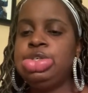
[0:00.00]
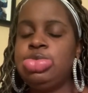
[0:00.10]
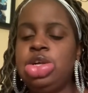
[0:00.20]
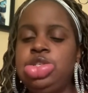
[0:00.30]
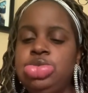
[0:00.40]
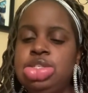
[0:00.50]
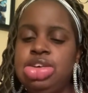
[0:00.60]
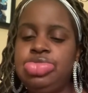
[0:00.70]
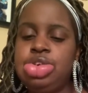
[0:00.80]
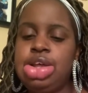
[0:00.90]
switched to a
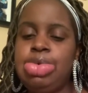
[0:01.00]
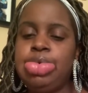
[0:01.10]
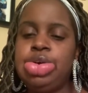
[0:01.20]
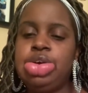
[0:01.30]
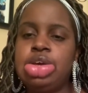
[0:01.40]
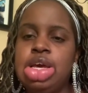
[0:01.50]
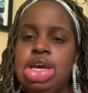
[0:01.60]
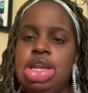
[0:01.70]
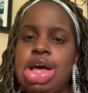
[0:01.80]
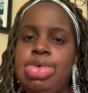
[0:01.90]
different network,
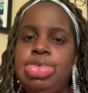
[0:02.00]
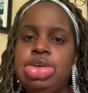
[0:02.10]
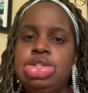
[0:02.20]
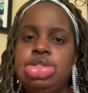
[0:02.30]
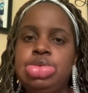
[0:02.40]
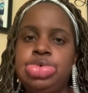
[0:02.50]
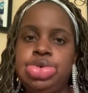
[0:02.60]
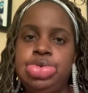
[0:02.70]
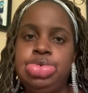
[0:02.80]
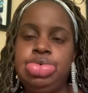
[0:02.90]
and I went
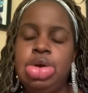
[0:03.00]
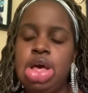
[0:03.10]
through